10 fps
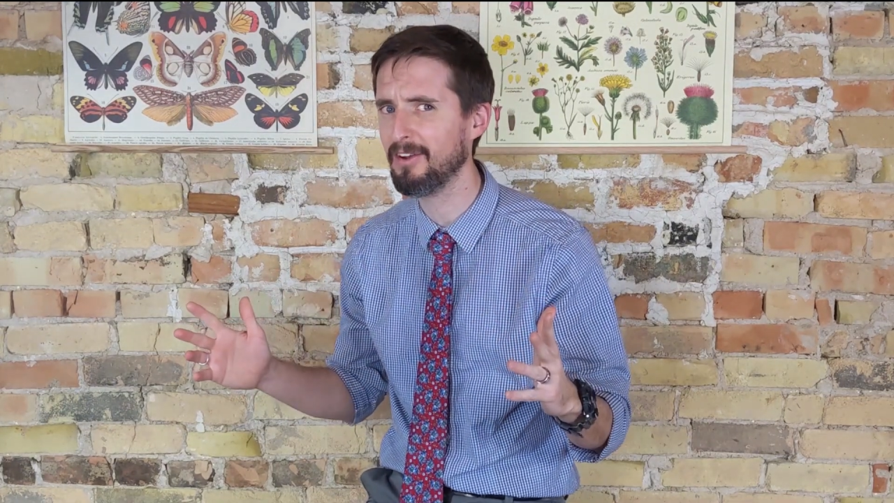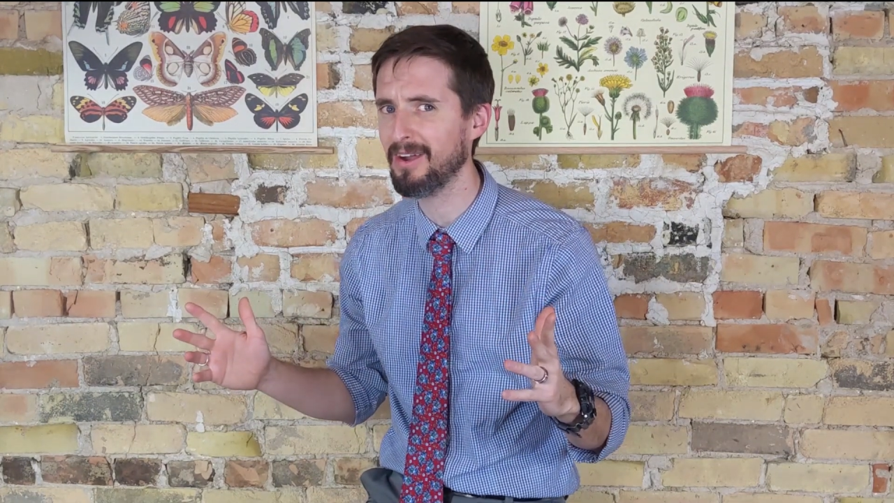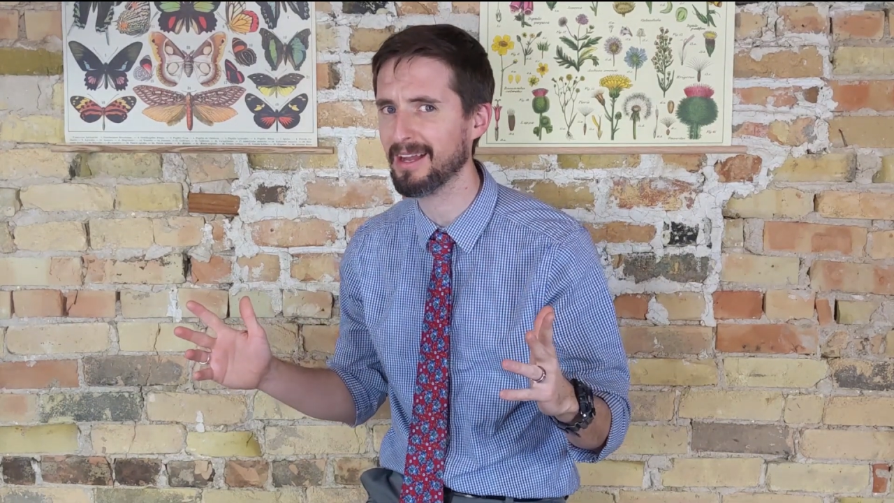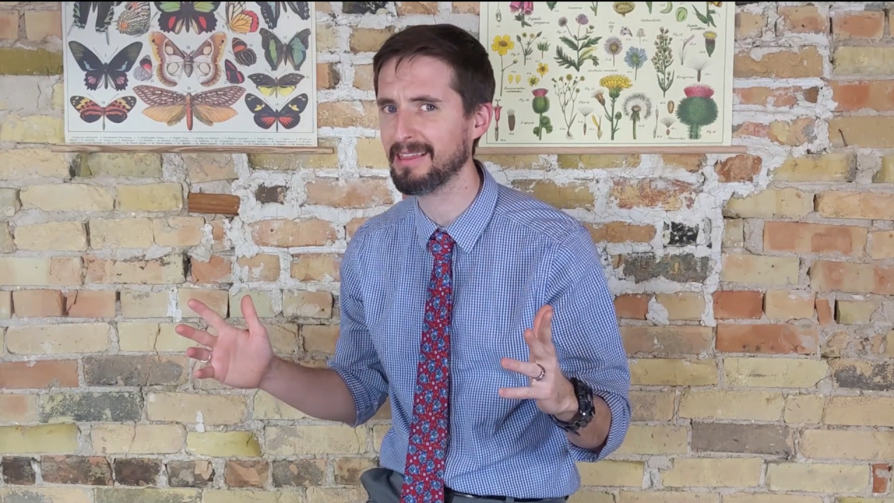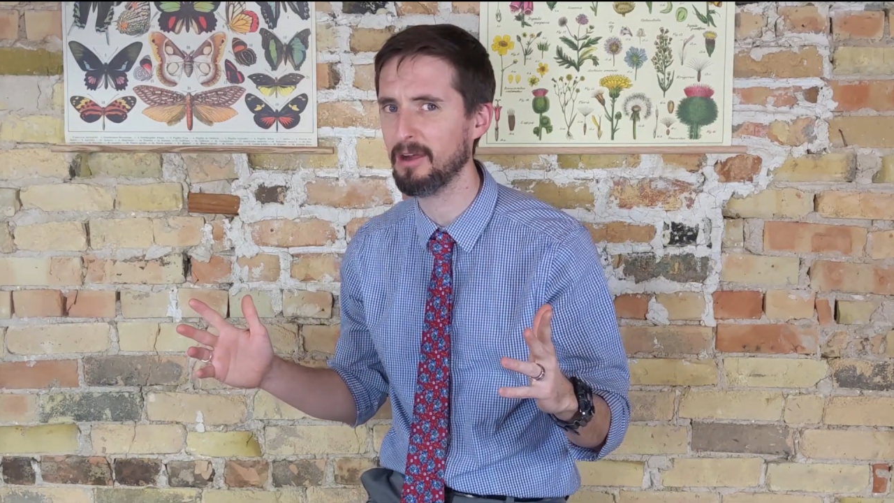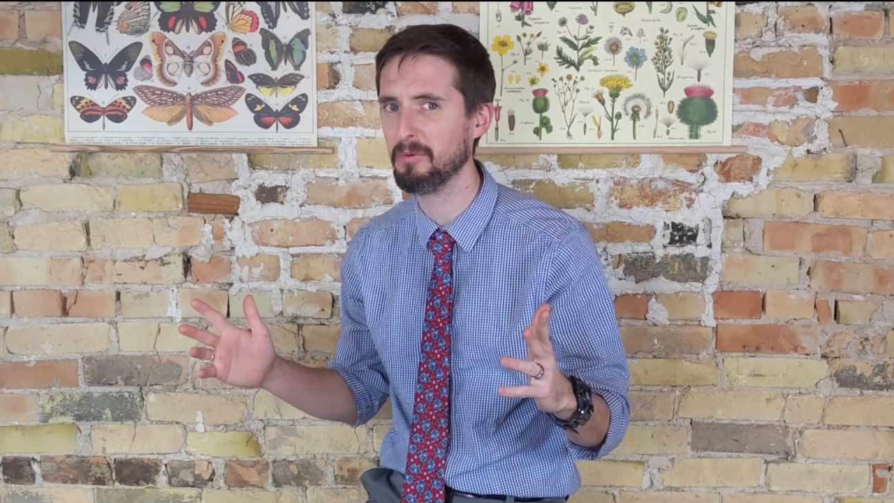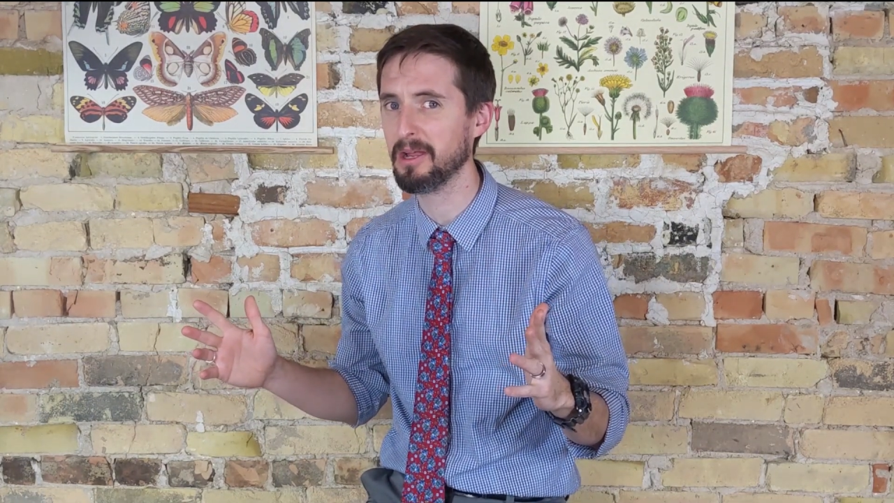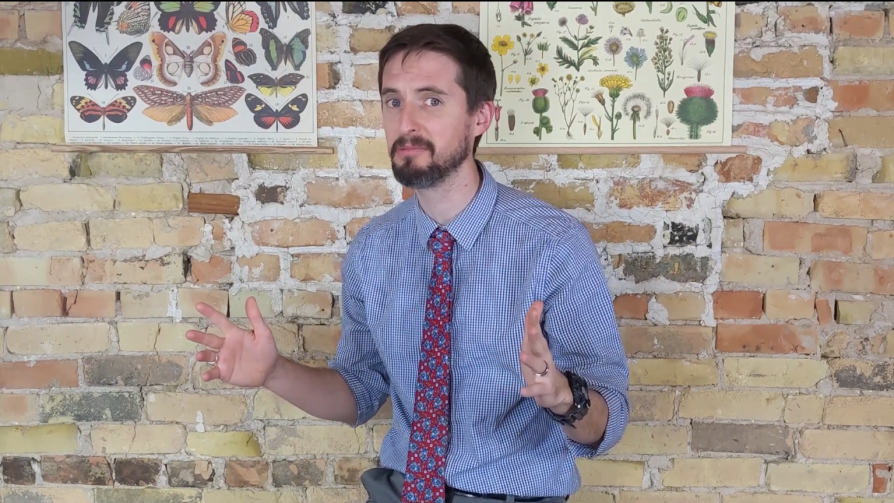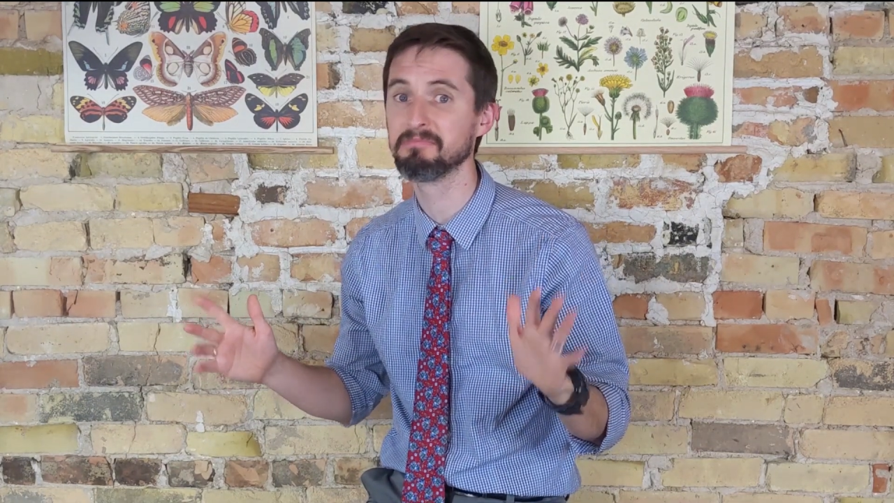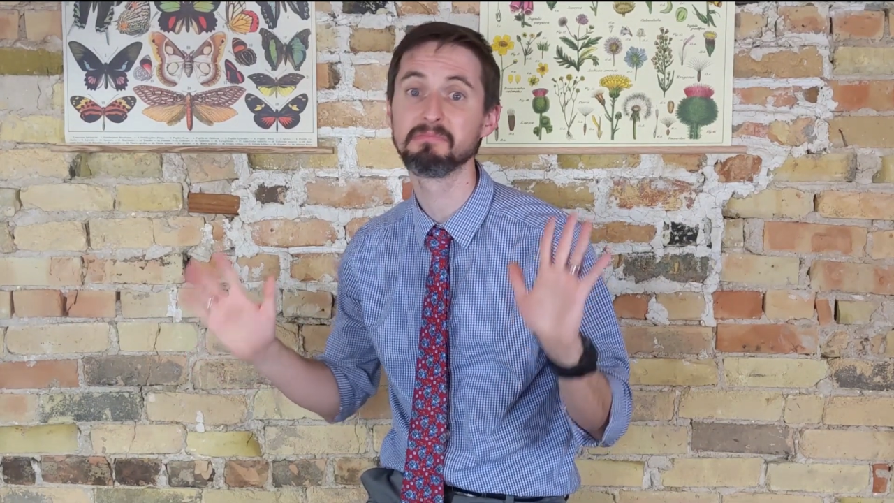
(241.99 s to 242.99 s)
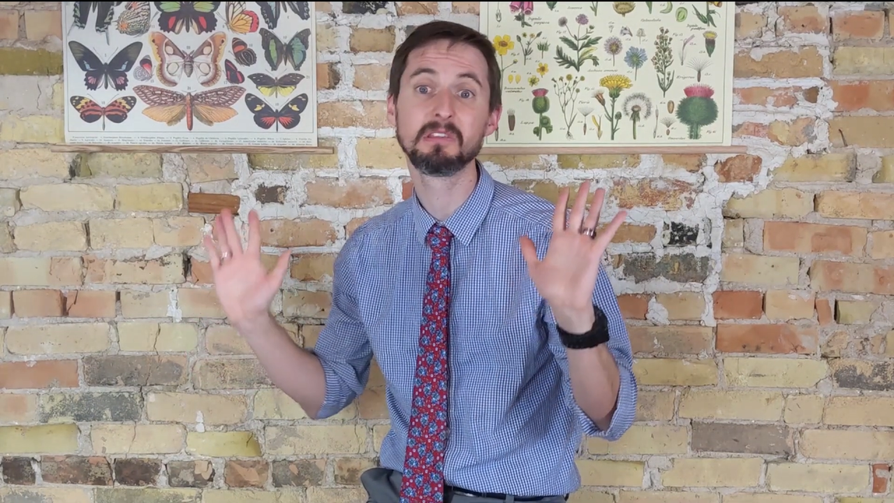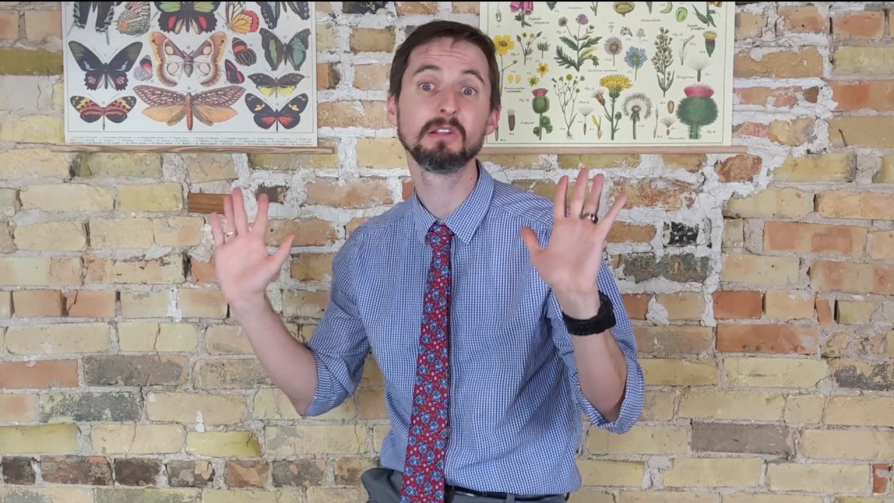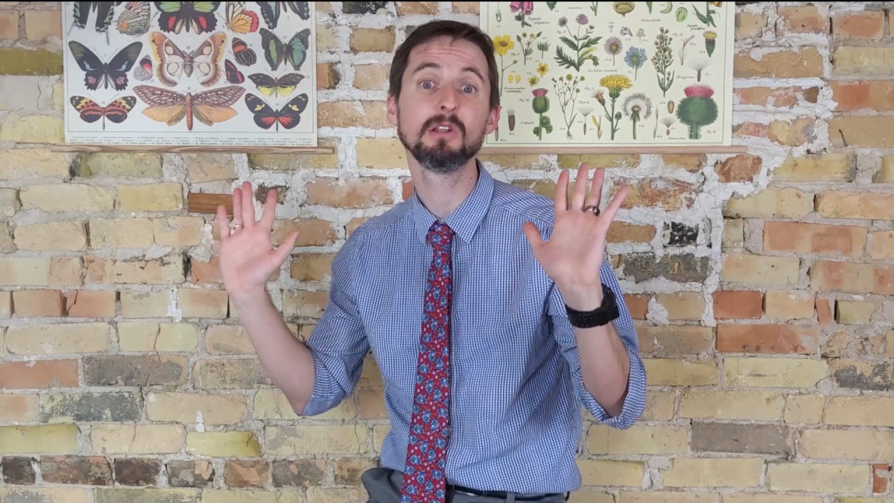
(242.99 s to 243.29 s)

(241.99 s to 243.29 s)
interact that way, the